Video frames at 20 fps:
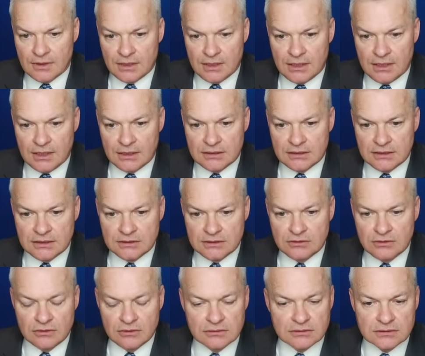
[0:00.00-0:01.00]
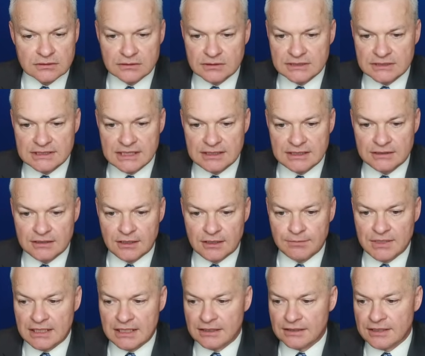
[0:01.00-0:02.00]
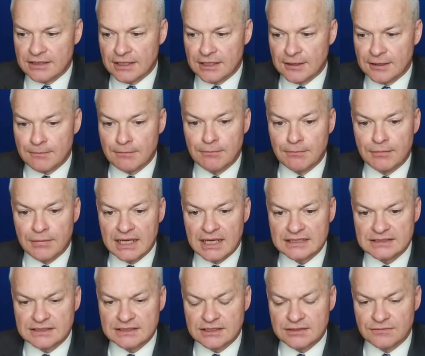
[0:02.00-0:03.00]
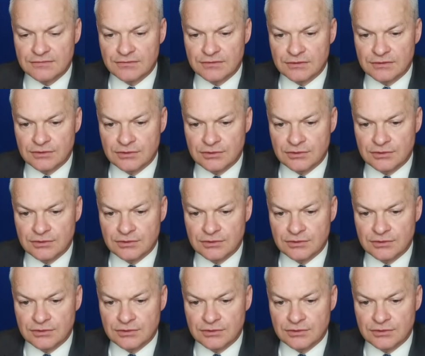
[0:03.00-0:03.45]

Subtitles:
And it's not setting up anything massive.